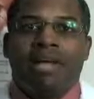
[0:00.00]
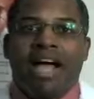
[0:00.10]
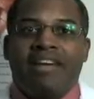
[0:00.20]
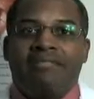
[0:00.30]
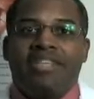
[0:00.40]

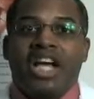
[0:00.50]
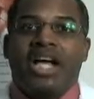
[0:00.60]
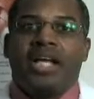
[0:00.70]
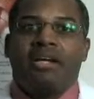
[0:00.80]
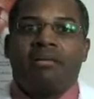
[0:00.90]
I've
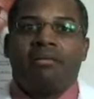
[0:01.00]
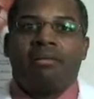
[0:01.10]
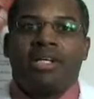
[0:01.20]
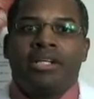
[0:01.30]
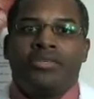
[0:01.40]
done
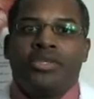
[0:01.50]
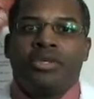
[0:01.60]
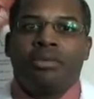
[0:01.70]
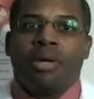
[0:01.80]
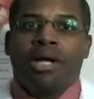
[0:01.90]

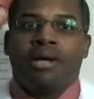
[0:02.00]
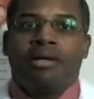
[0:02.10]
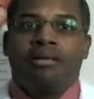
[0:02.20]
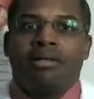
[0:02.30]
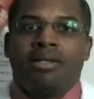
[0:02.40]
to, uh,